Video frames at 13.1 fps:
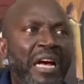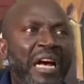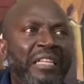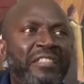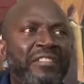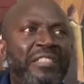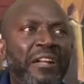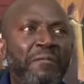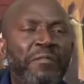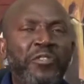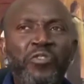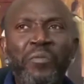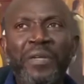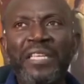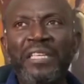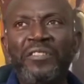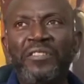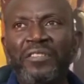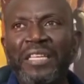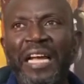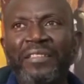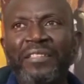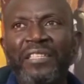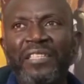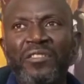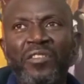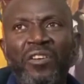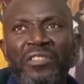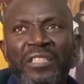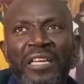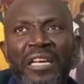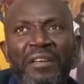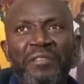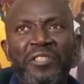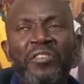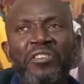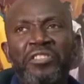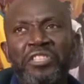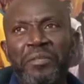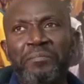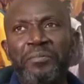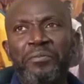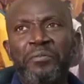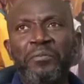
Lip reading: art itself in so many societies is not cheap.